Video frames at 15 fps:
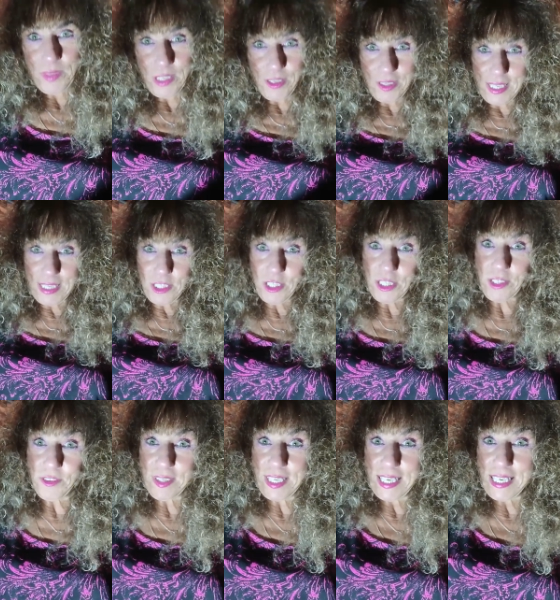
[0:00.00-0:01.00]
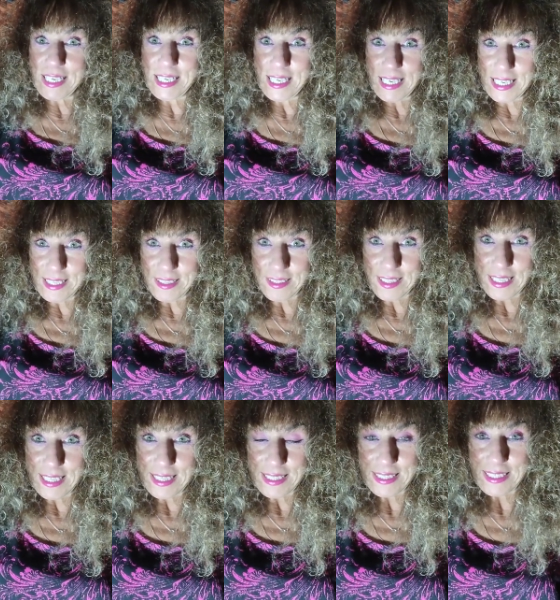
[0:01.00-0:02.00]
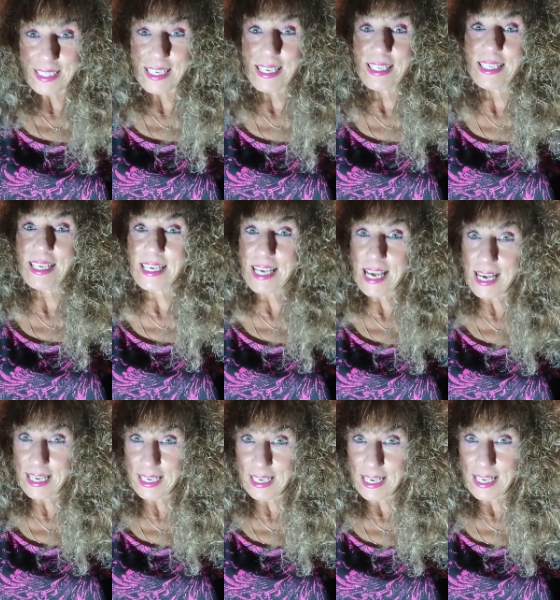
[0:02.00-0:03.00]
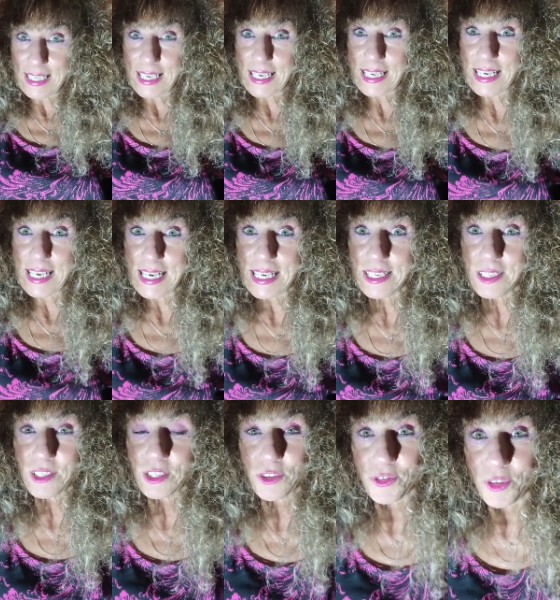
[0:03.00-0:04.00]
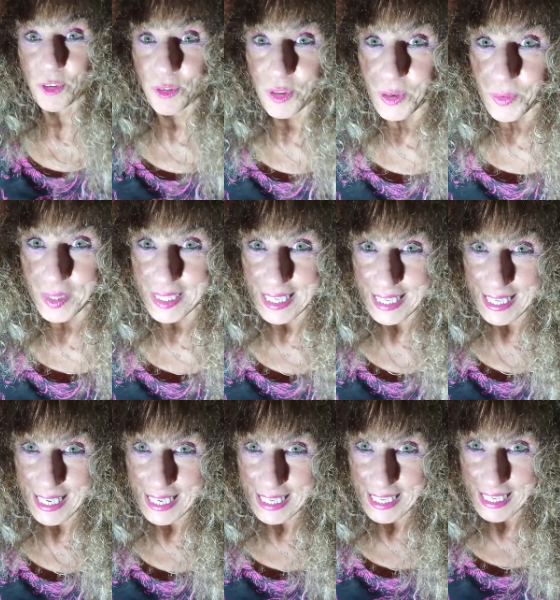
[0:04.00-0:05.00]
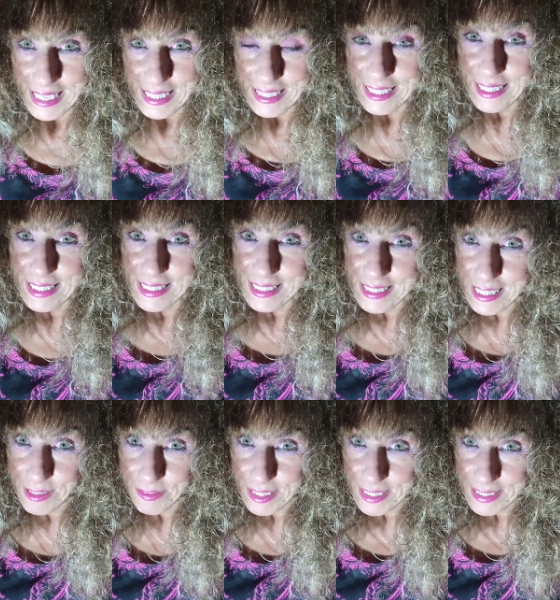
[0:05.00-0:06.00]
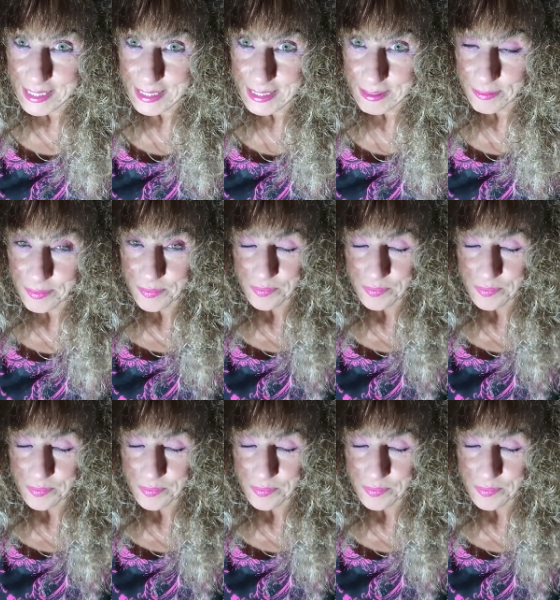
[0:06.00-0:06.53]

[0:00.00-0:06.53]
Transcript: you think children can't handle things? They can. They can handle the truth. What they can handle is secrets.